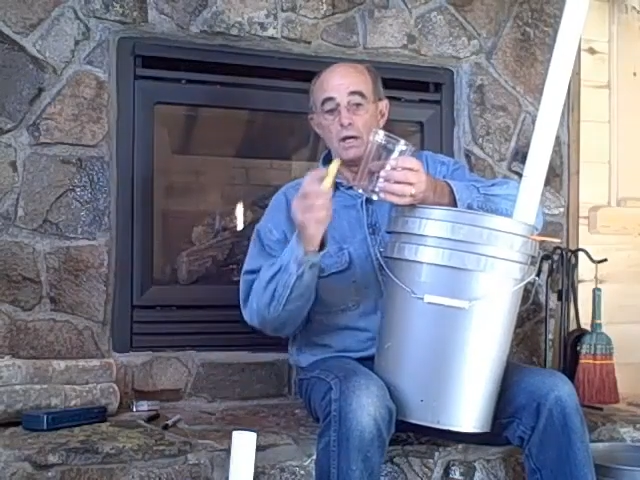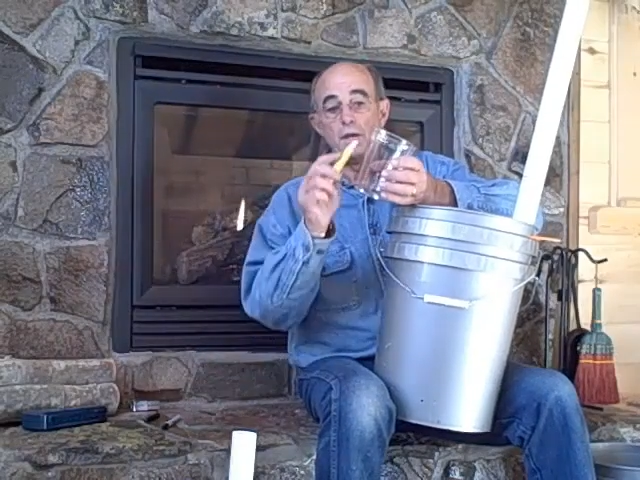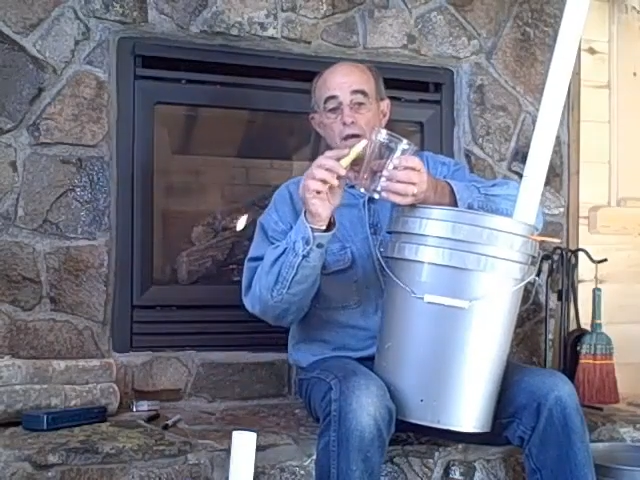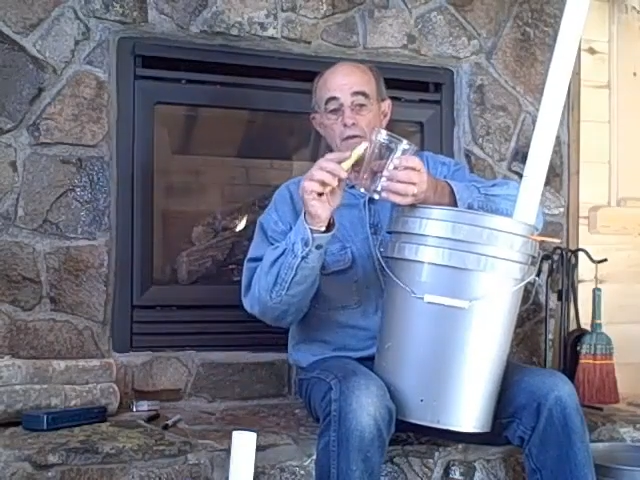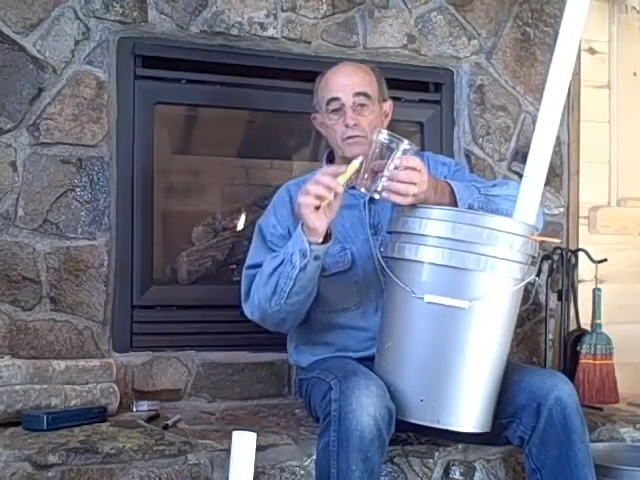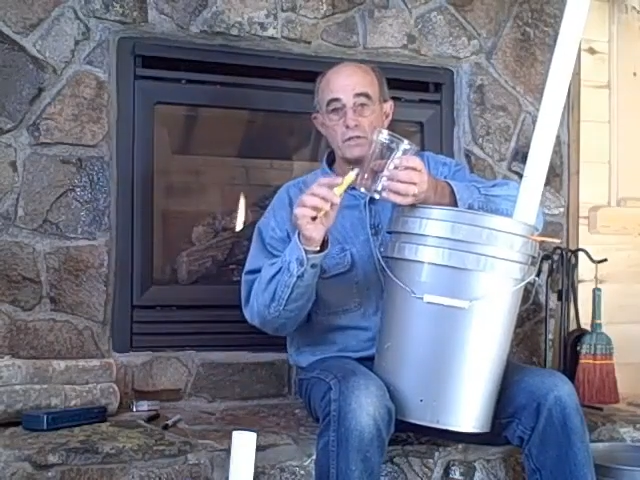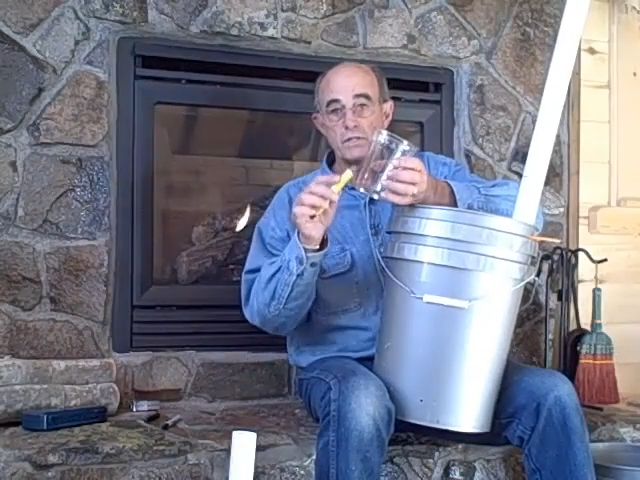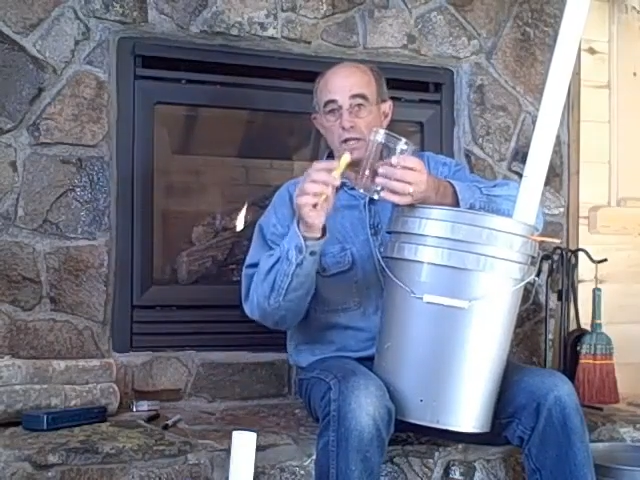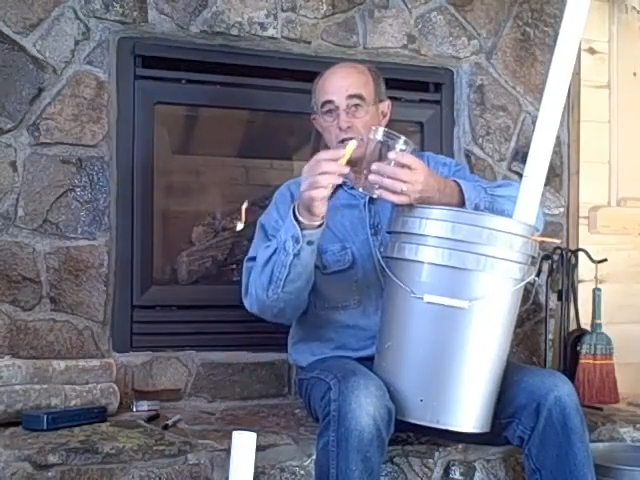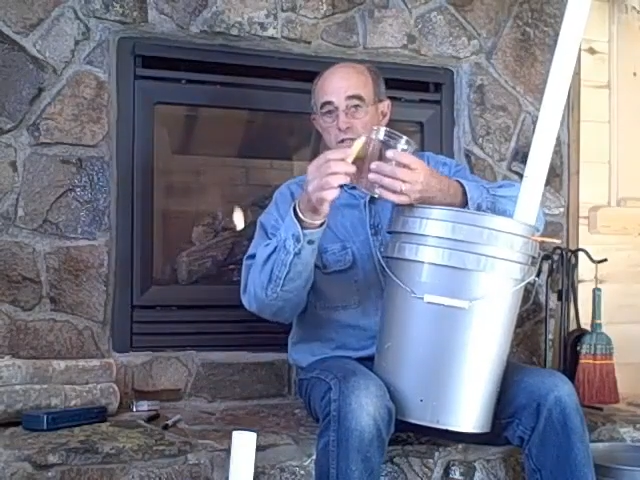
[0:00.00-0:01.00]
a knife to
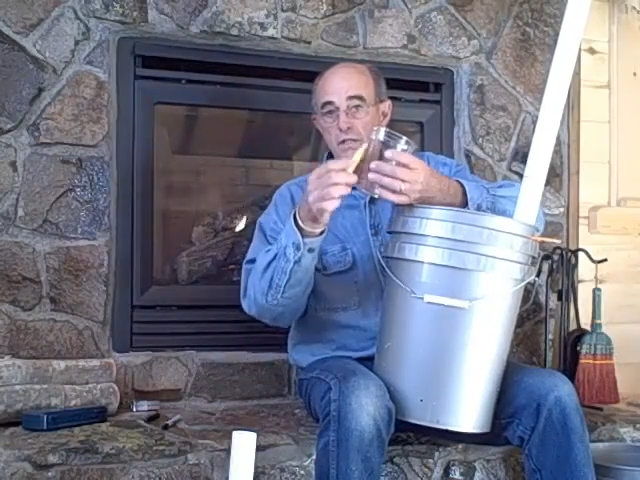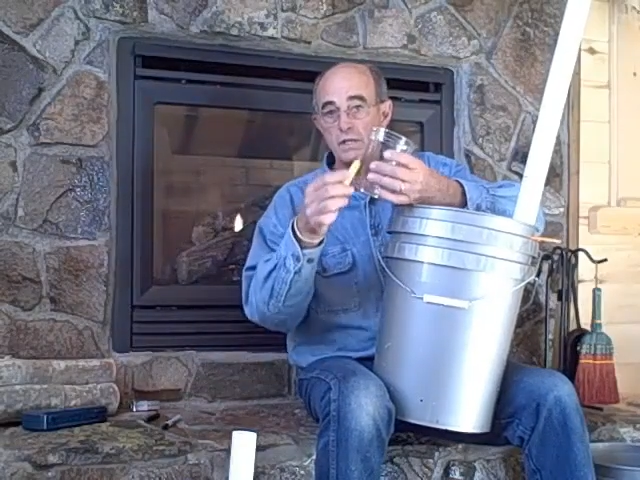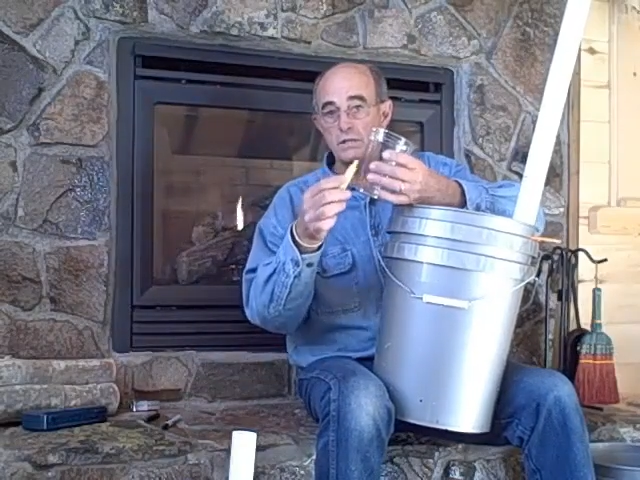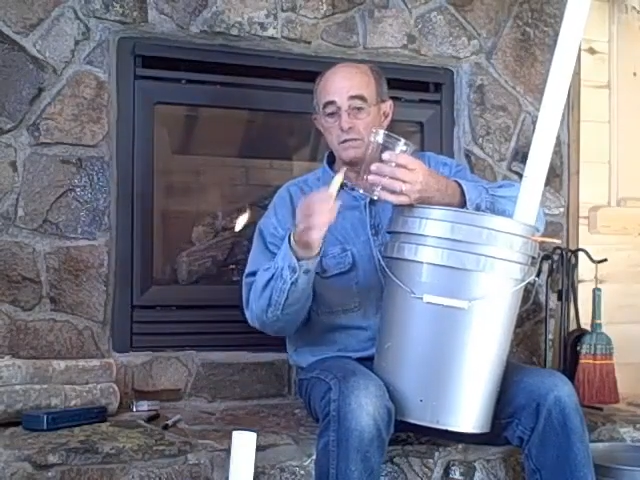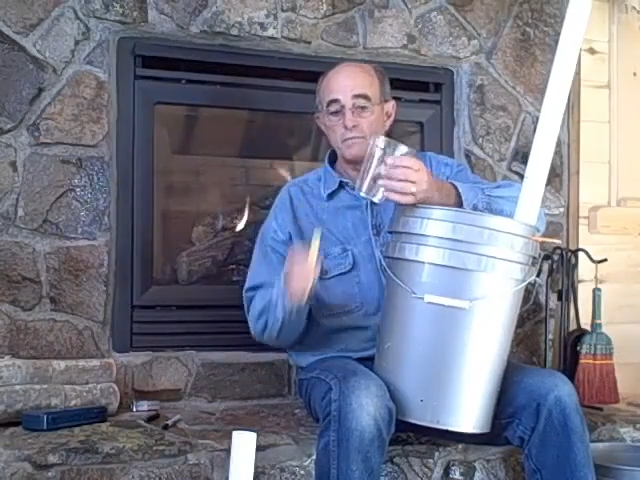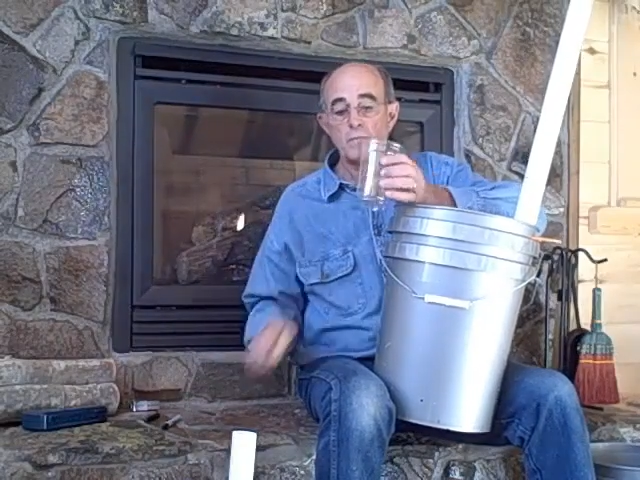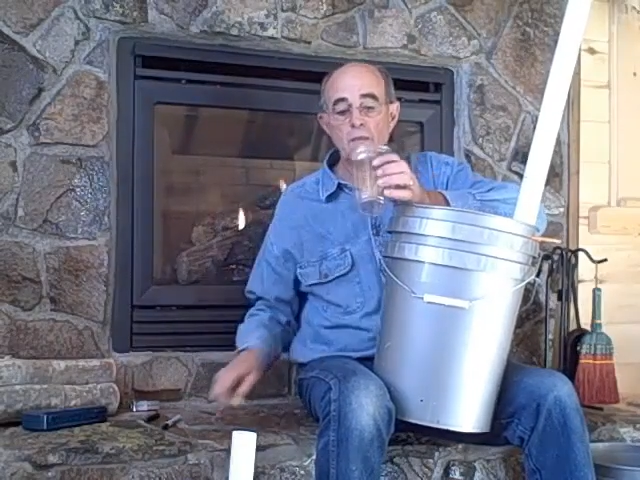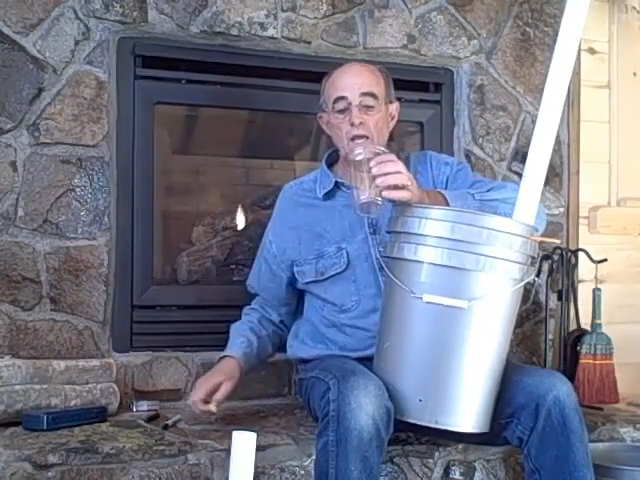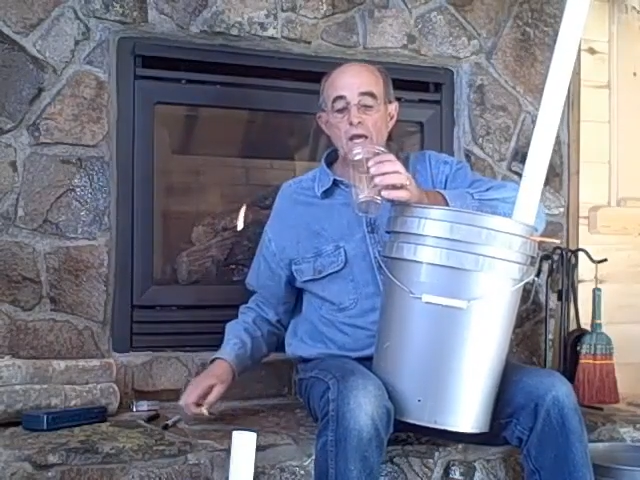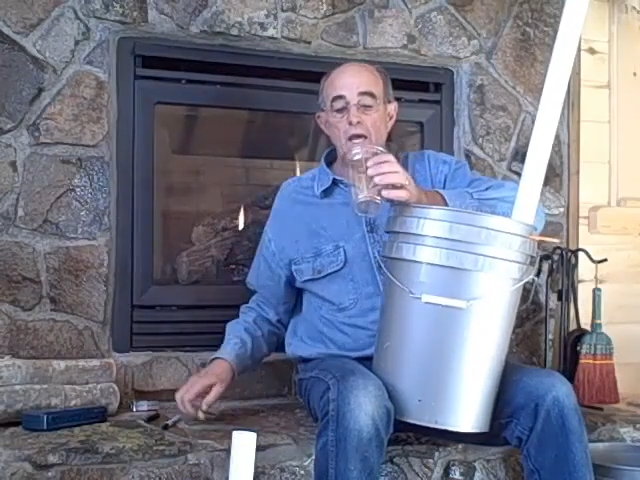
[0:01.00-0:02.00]
slice this.
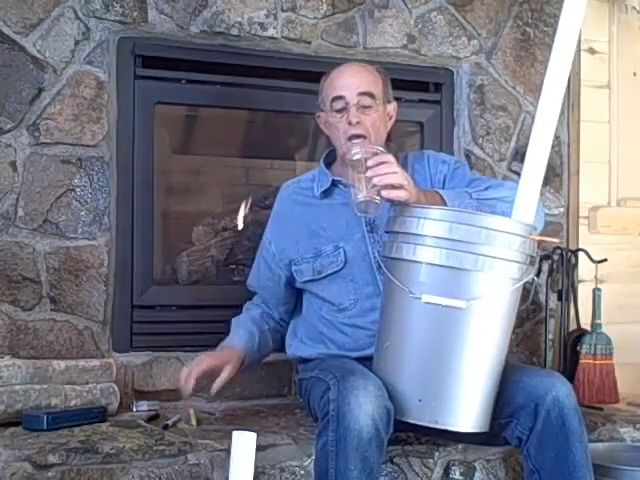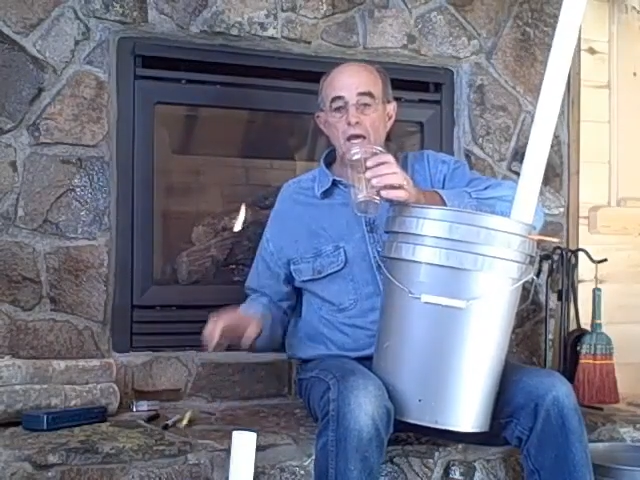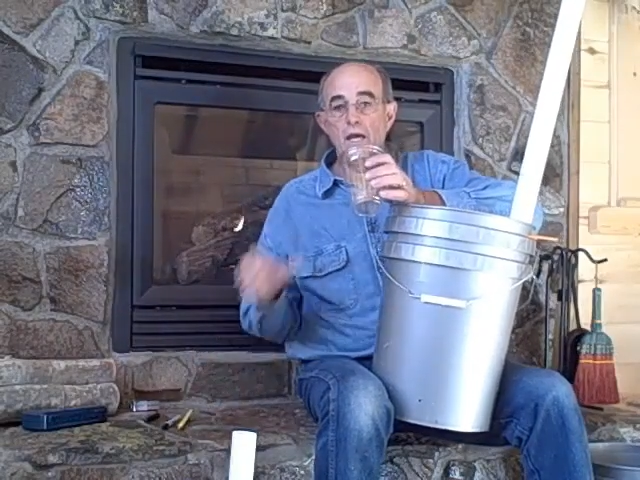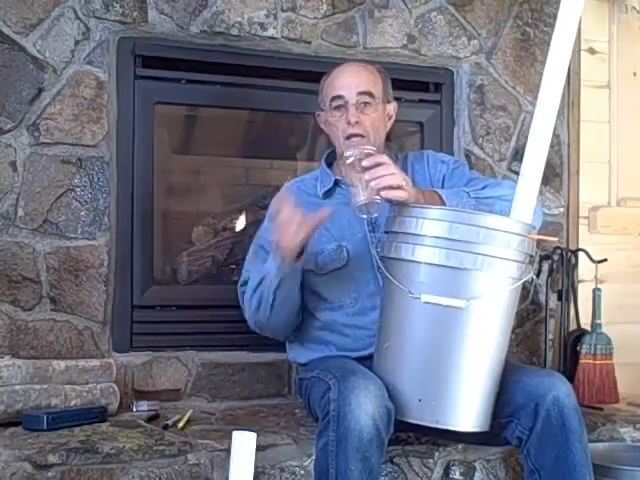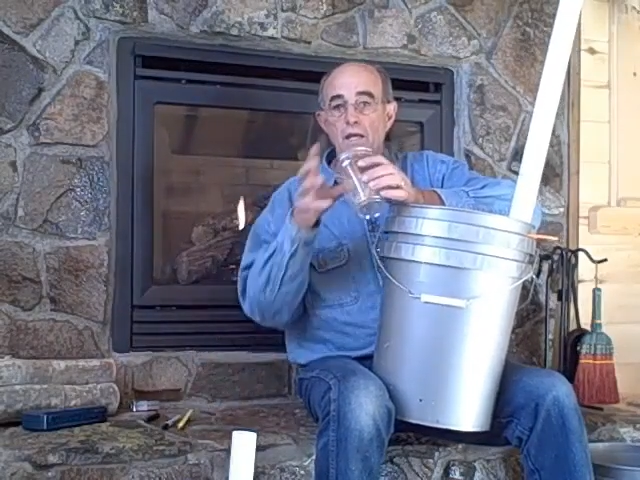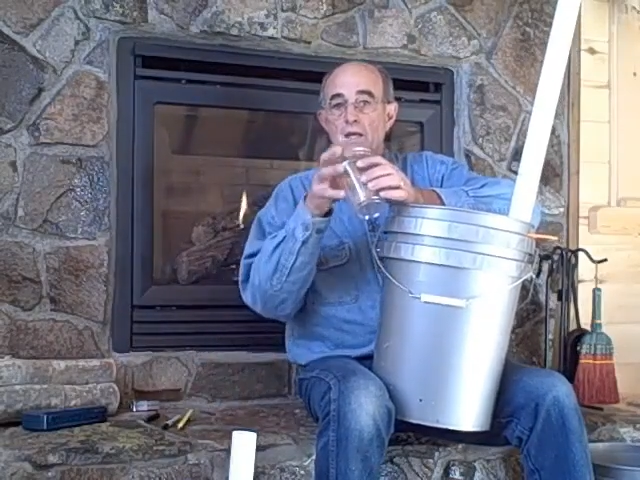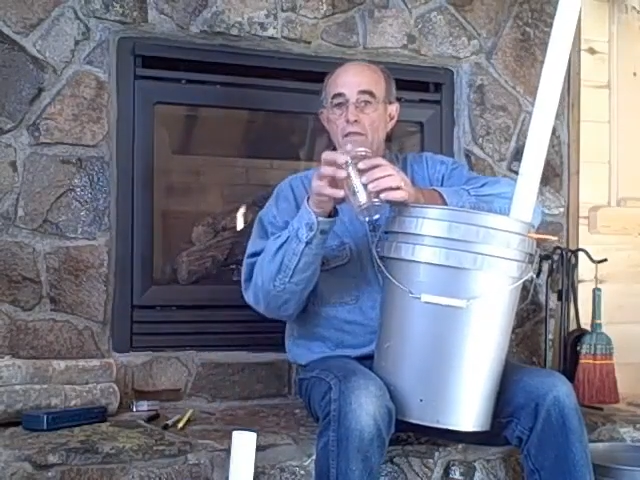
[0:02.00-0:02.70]
And